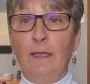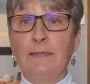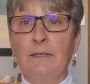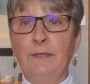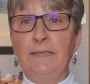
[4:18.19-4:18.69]

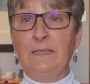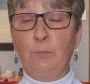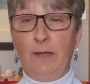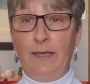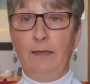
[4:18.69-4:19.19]
So this is
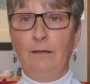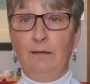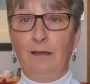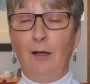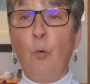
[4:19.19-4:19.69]
where
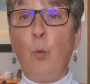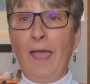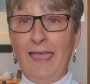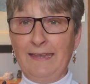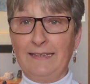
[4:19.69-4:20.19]

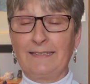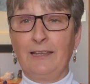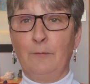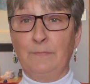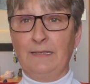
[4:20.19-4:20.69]
awareness
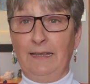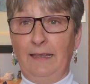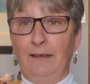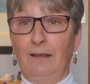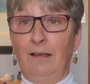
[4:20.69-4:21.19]
comes
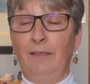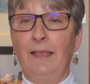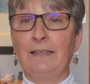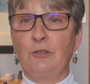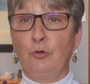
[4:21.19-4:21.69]
in, and
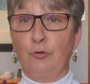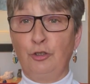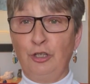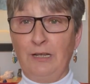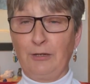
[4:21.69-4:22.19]
that's your
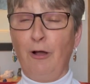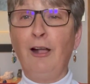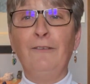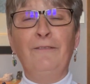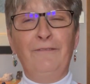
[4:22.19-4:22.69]
shadow. I
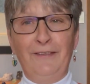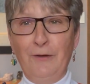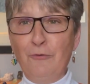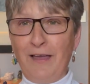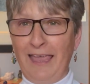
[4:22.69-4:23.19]
can
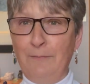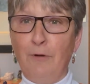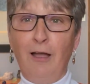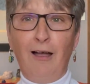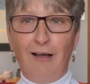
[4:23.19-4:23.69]
feel that in
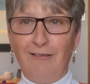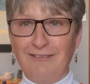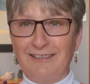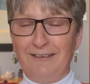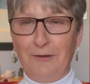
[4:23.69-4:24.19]
my heart
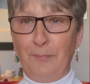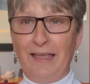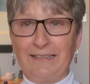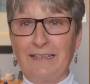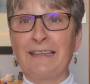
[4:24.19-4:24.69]
and solar
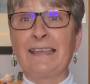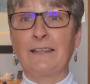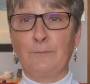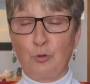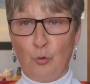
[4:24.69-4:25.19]
plexus as
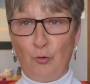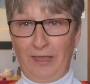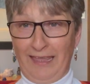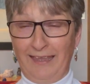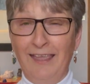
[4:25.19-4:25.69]
I'm
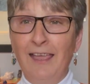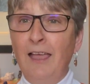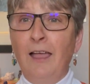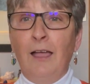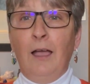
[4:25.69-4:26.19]
talking,
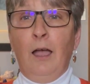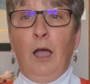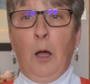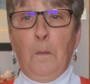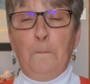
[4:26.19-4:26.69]

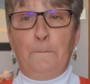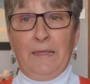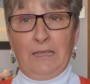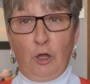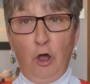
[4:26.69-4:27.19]

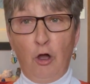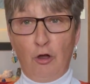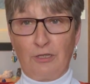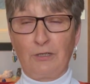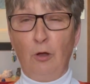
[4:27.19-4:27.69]

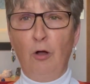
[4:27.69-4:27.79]
because